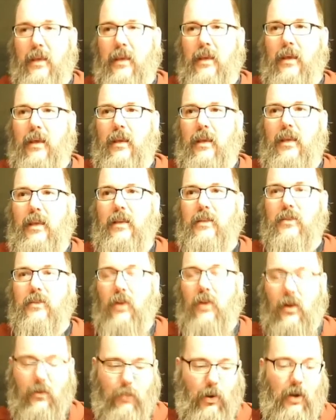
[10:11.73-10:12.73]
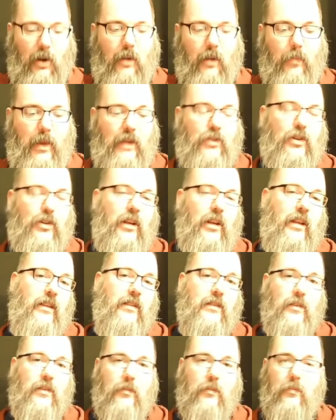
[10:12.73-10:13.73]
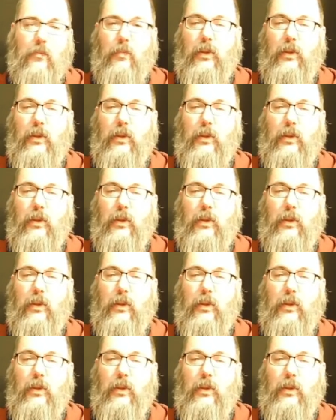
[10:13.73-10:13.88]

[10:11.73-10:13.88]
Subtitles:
He's on a park bench and some